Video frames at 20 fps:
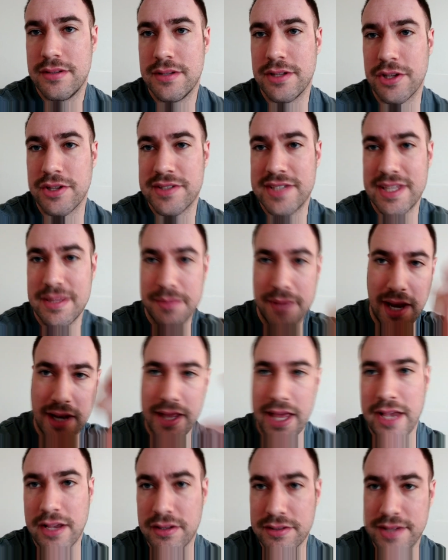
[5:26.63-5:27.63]
You can see them
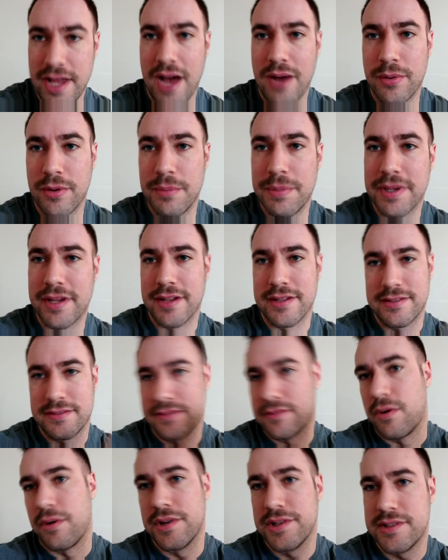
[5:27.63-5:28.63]
kind of angled downward because,
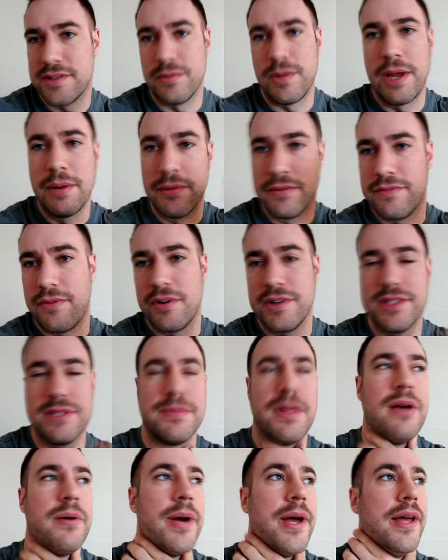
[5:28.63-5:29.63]
of course, the weight would force
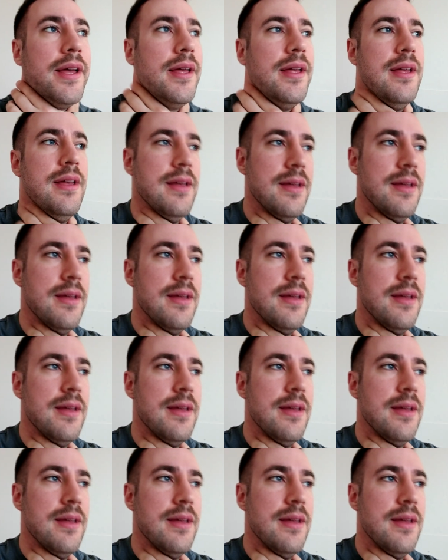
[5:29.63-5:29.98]
them that way.